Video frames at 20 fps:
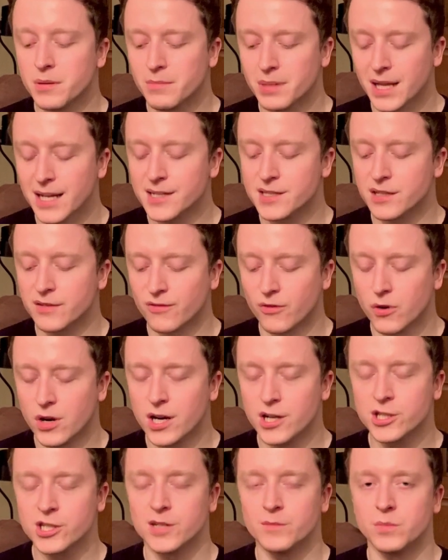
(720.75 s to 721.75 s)
place of
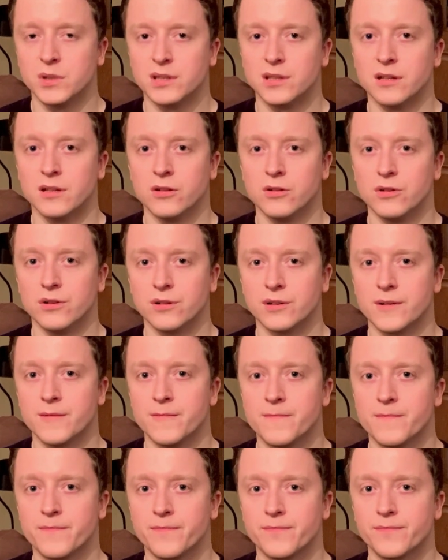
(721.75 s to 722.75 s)
worship with the Lord.
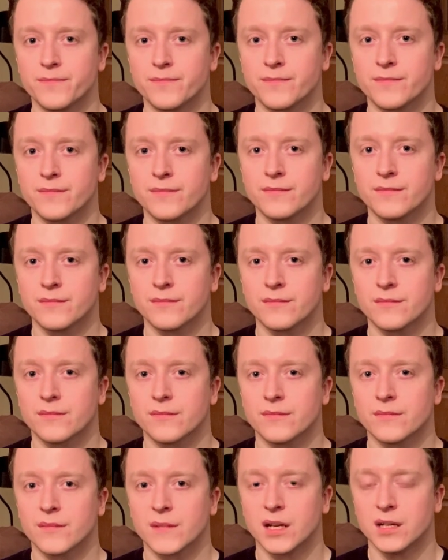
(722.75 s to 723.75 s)

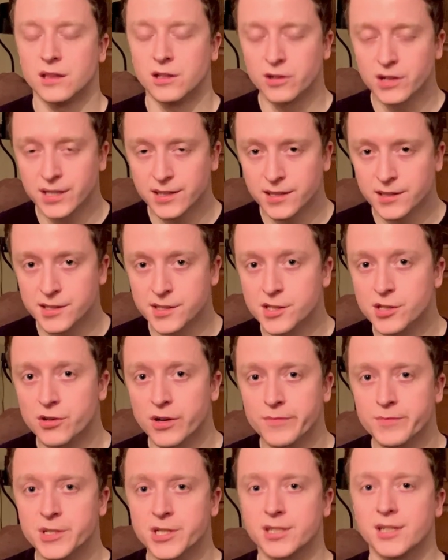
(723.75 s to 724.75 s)
Look in the
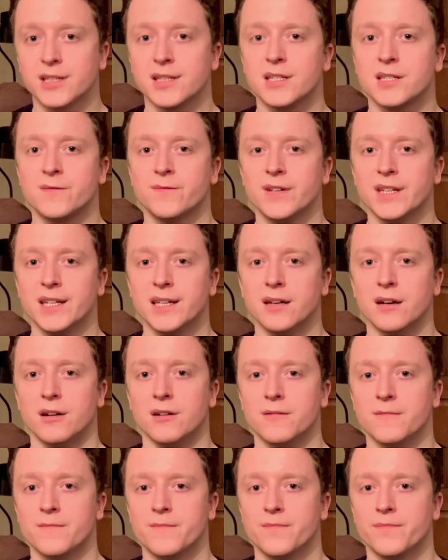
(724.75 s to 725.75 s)
description of this video.
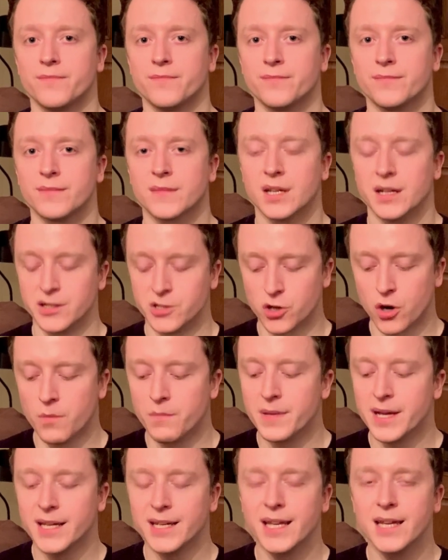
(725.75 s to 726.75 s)
Drop
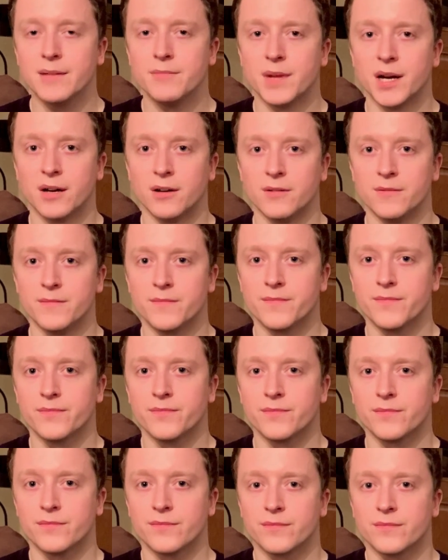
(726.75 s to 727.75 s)
me an email.
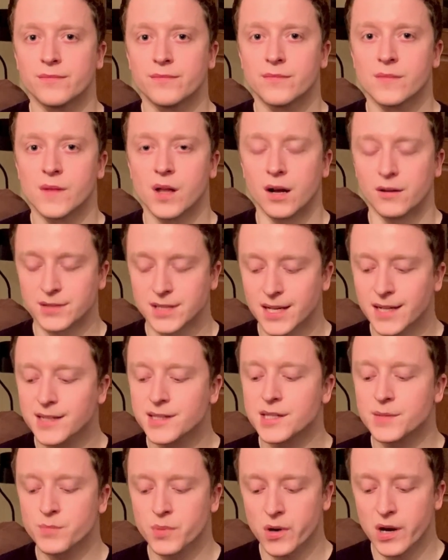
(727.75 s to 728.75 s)
I'll take it
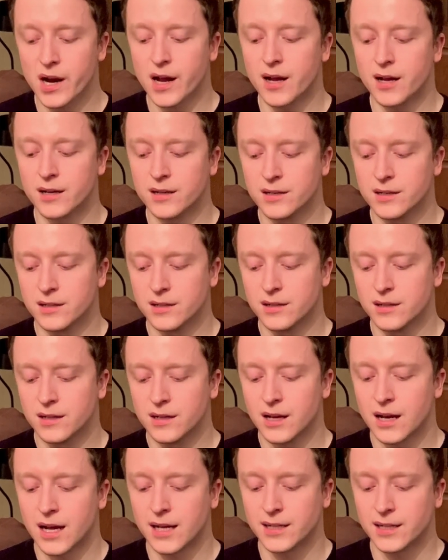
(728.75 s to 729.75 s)
to prayer
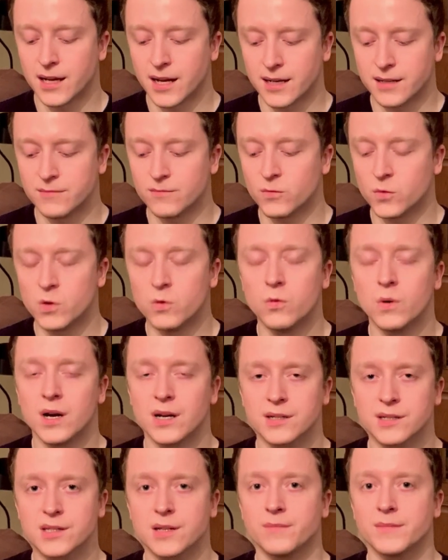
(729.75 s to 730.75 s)
and, and we'll
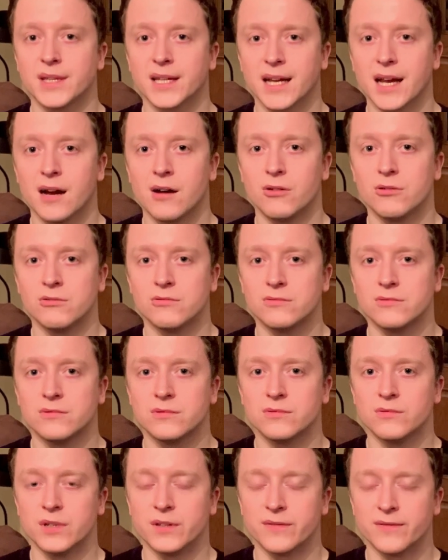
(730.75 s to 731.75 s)
work something out
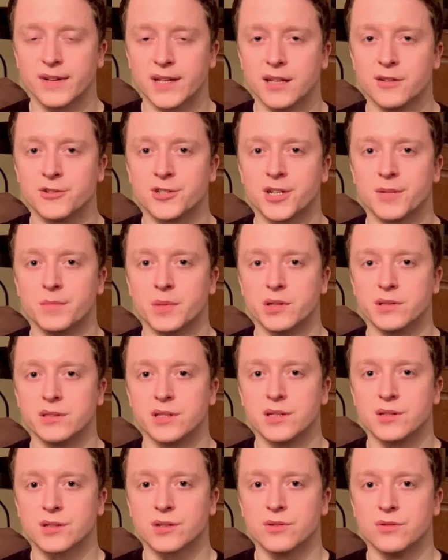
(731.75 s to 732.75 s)
with fellowship on
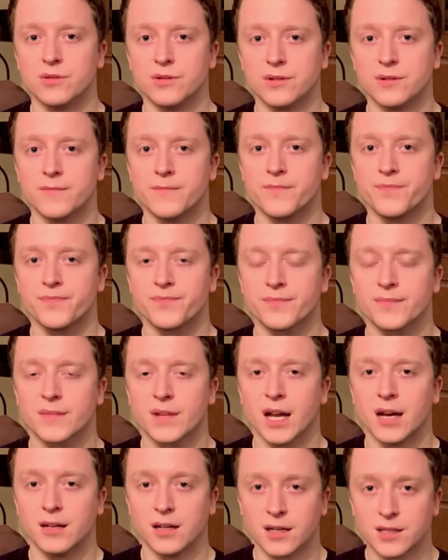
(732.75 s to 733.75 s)
Discord
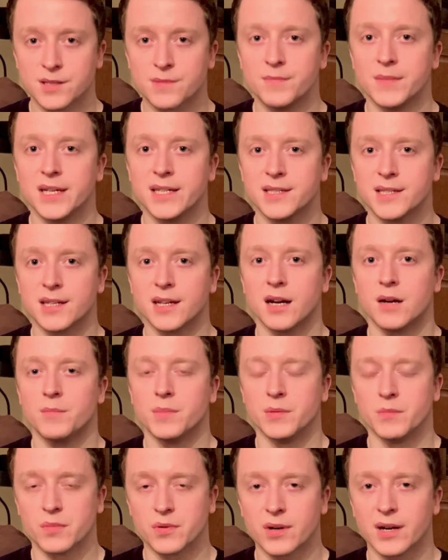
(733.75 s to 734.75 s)
and us meeting up
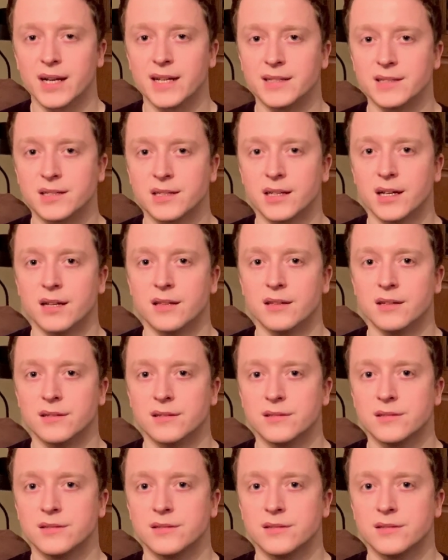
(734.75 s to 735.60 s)
and praying together.